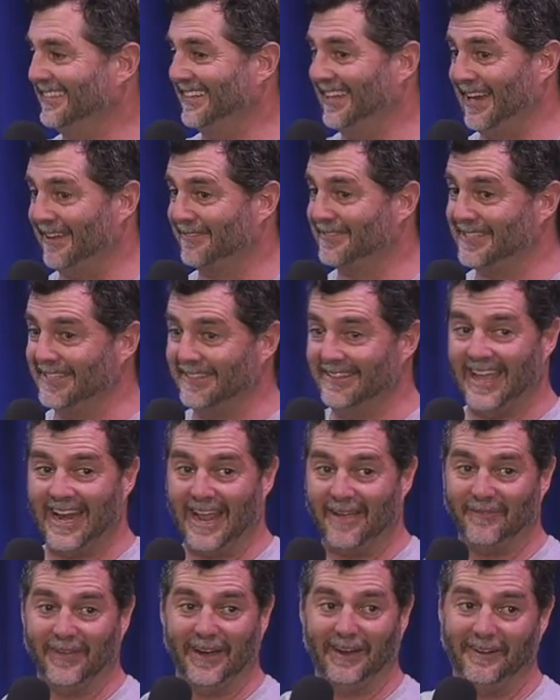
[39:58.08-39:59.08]
and I've seen that
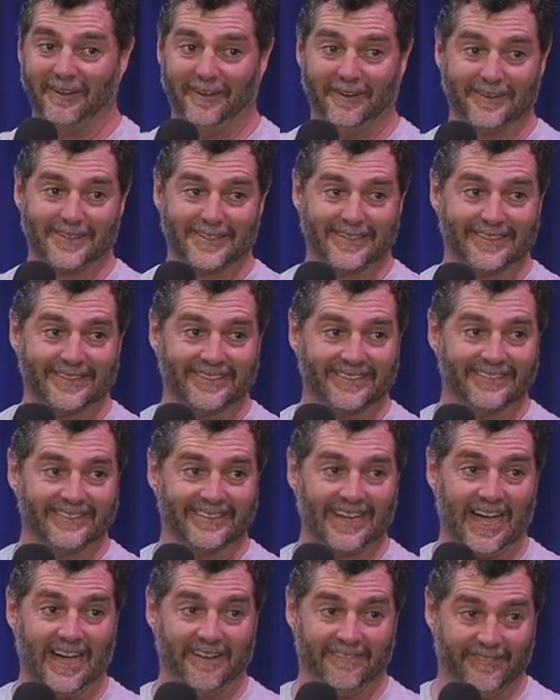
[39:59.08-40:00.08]
happen a lot.
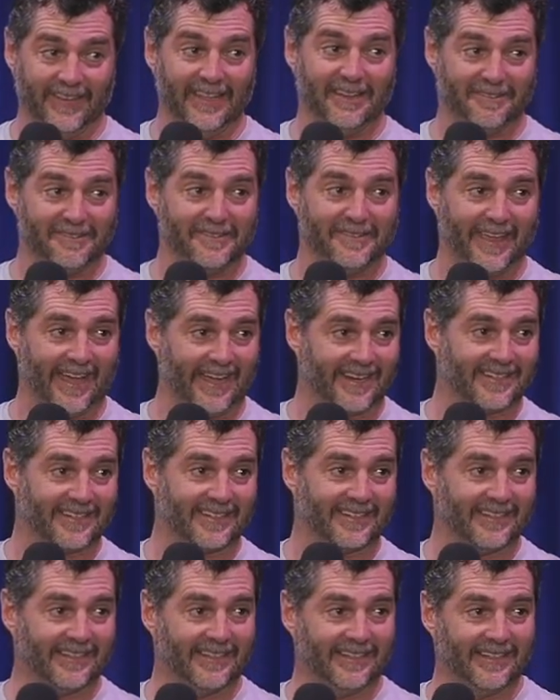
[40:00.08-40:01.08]
I've been through that.